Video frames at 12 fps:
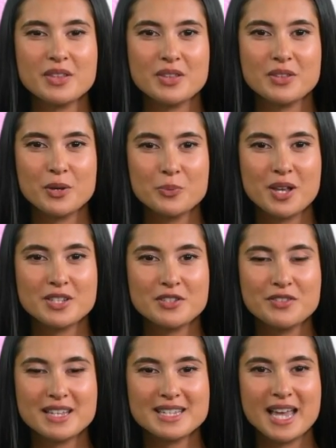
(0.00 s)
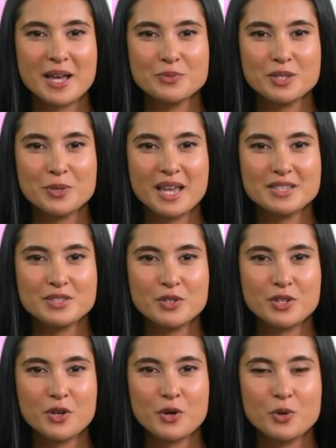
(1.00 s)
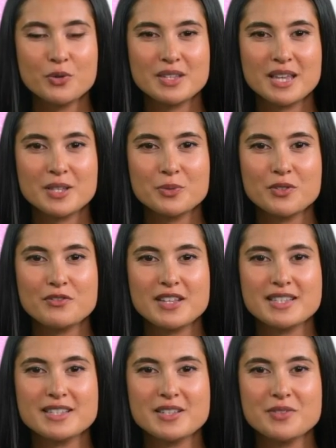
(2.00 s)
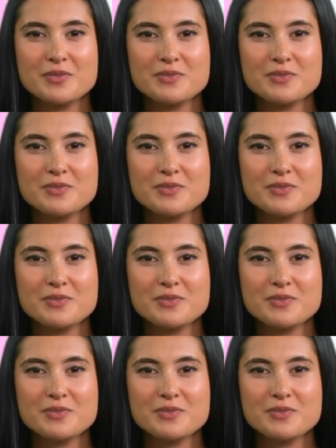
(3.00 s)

The mode of exam depends on the course and the professor.